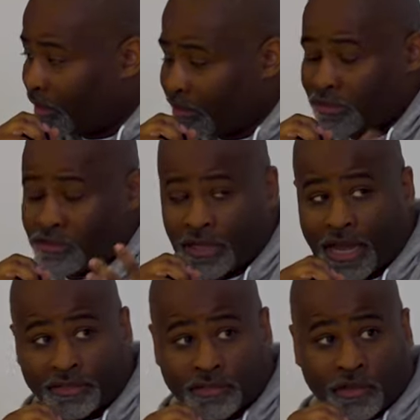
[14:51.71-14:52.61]
tell you
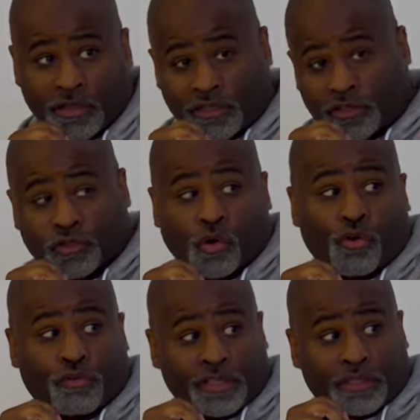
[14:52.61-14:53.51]
guys all these
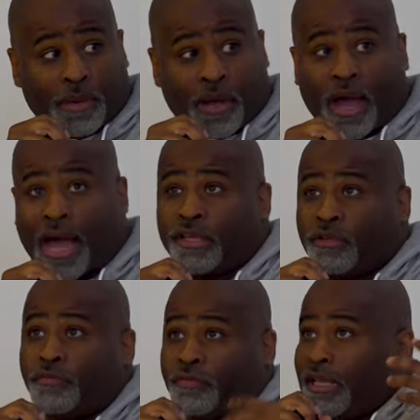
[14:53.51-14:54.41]
stories about how
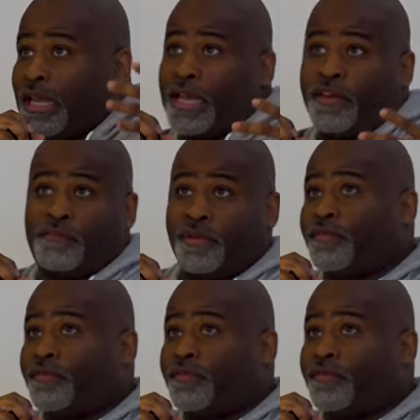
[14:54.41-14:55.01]
you forgive